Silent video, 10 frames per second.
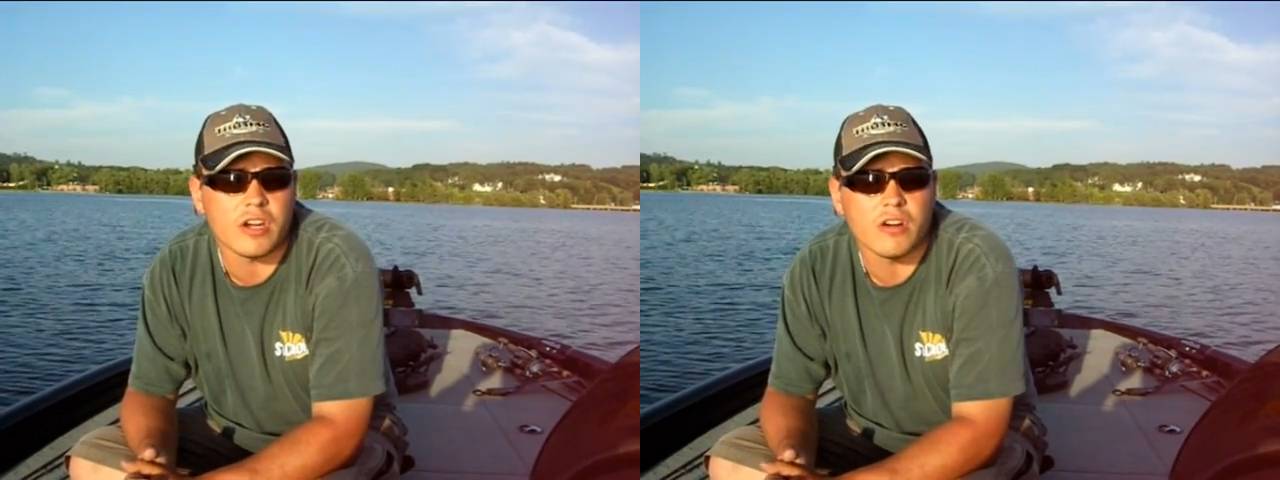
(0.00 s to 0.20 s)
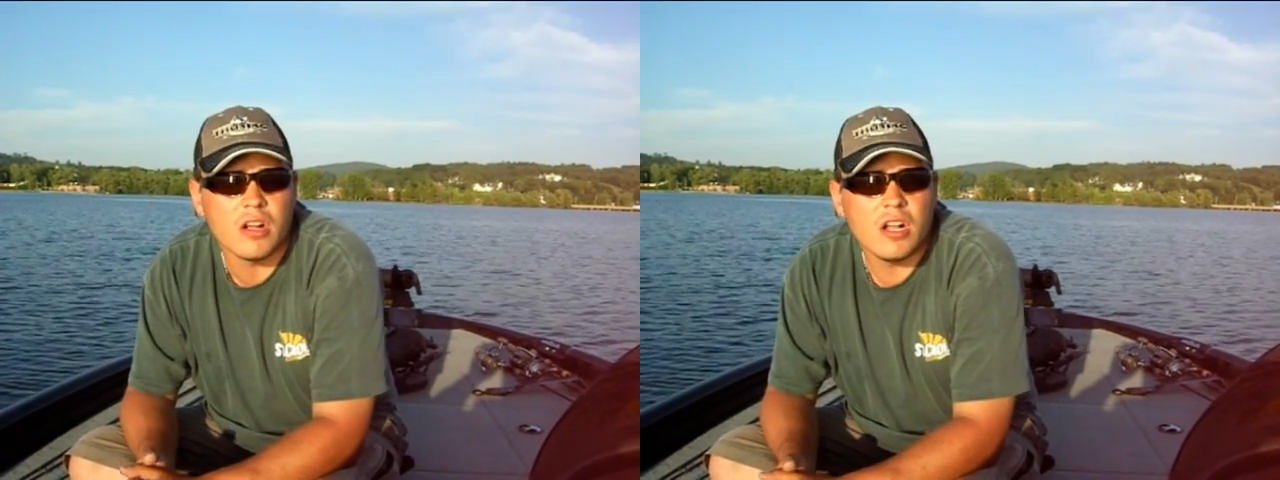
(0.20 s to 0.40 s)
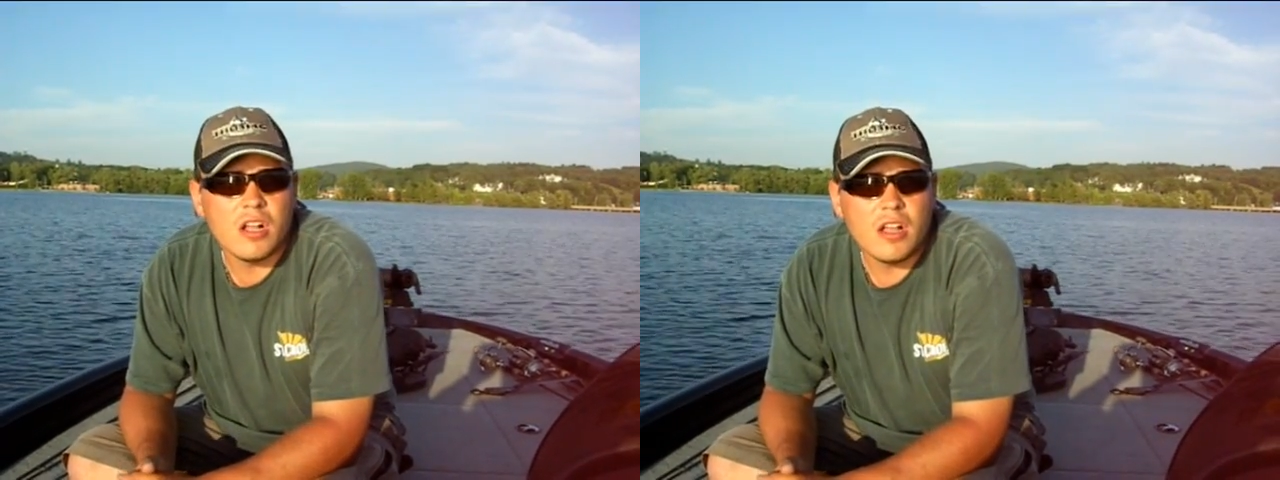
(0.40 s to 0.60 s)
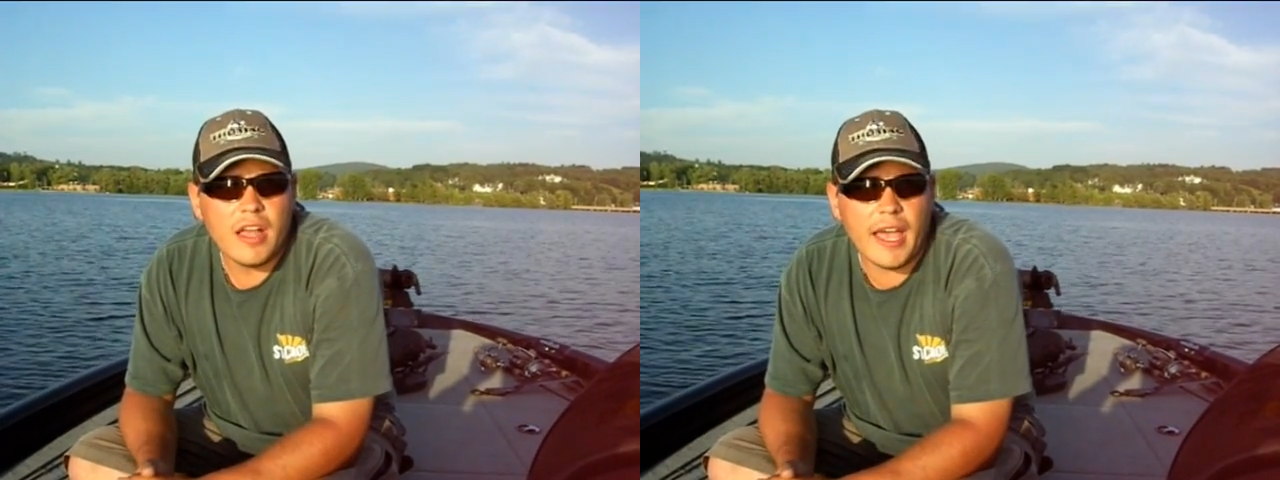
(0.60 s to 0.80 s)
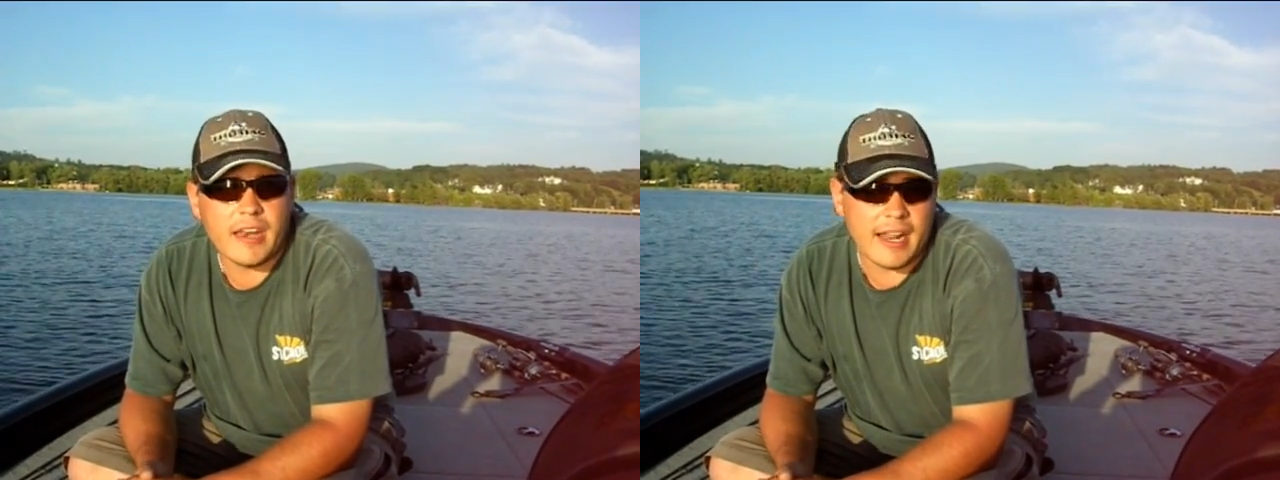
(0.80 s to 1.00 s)
here.
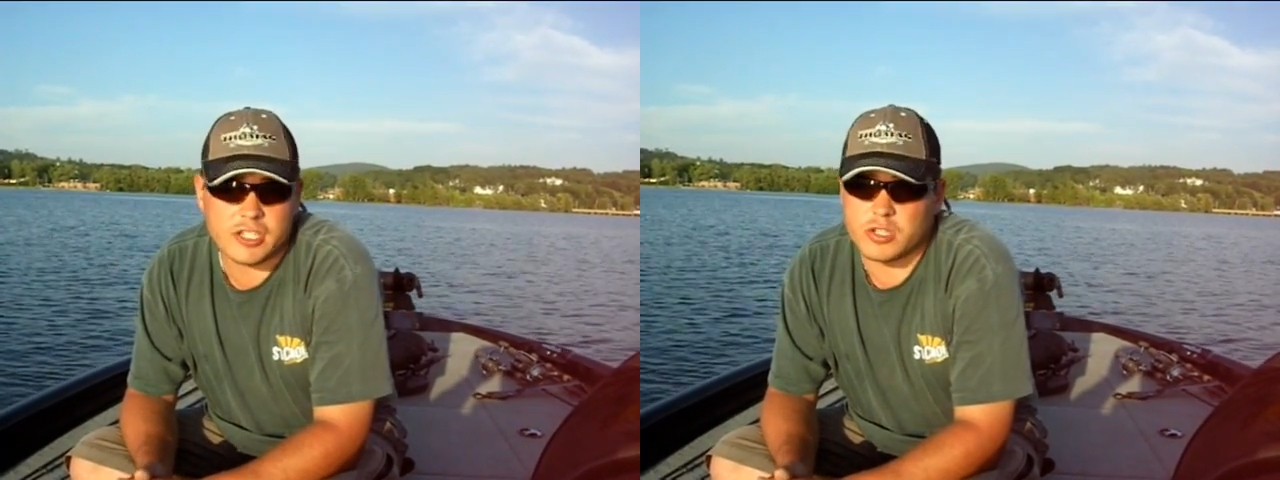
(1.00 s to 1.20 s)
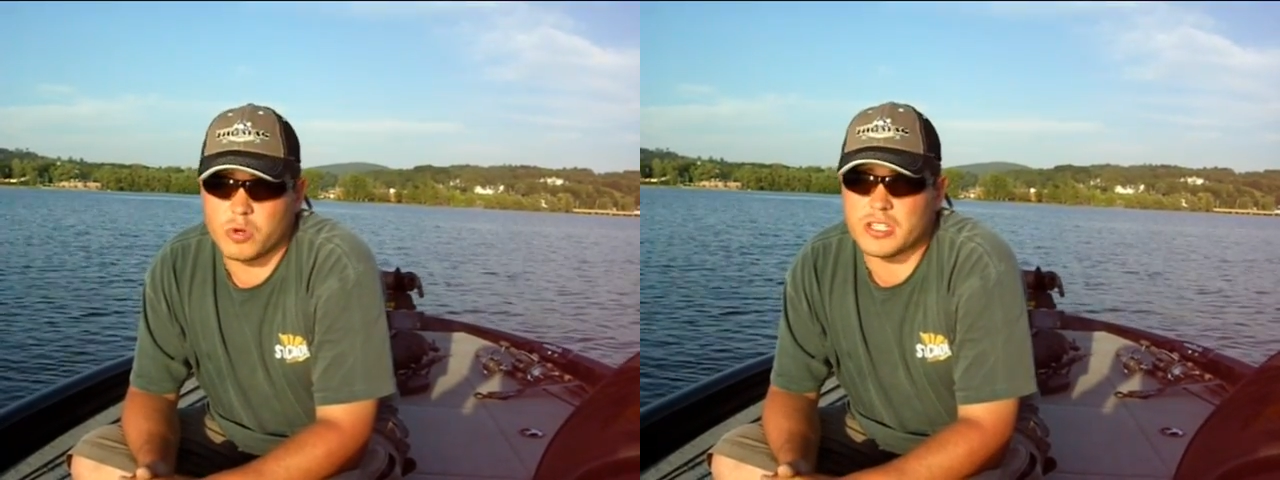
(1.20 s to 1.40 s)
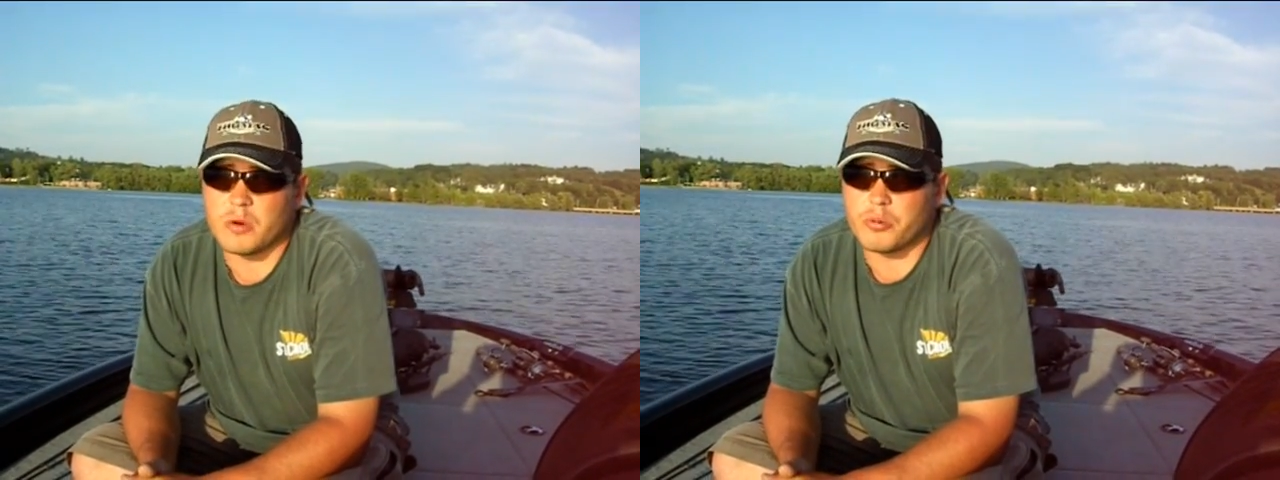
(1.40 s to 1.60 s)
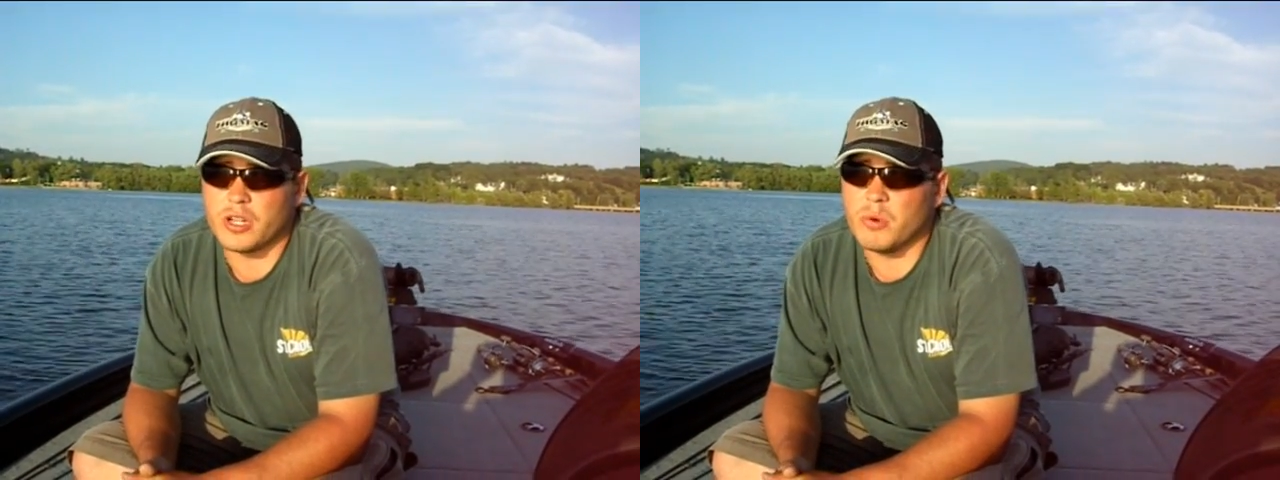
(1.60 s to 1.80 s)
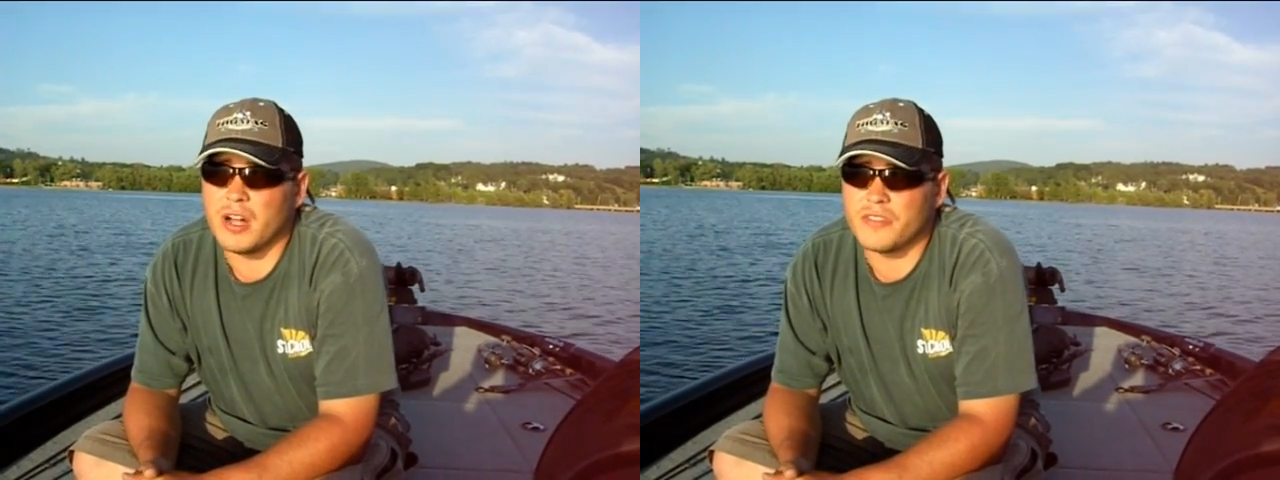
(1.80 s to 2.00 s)
And it actually worked out
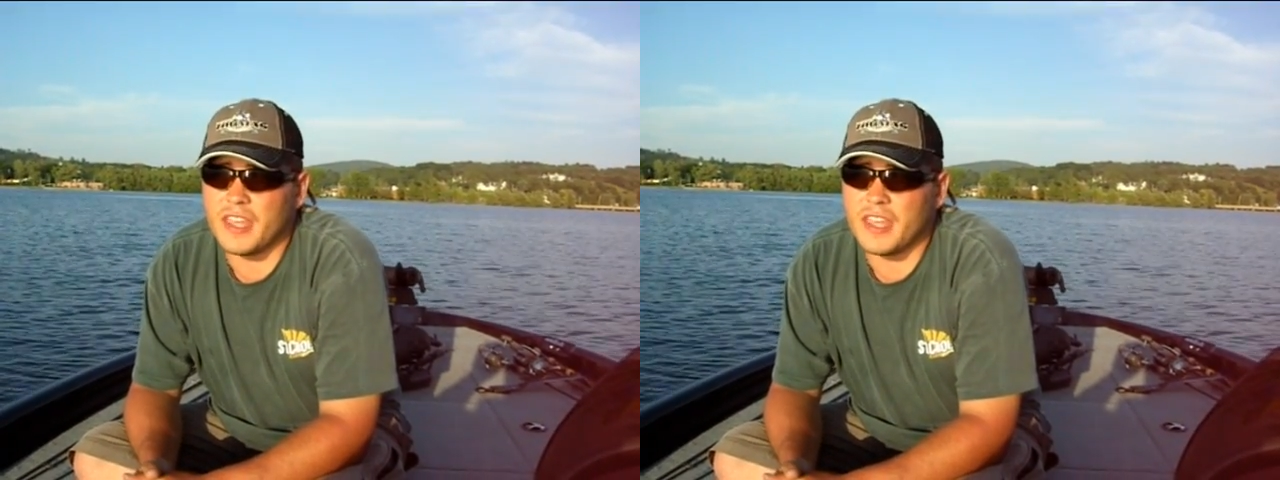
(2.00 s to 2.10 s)
pretty well.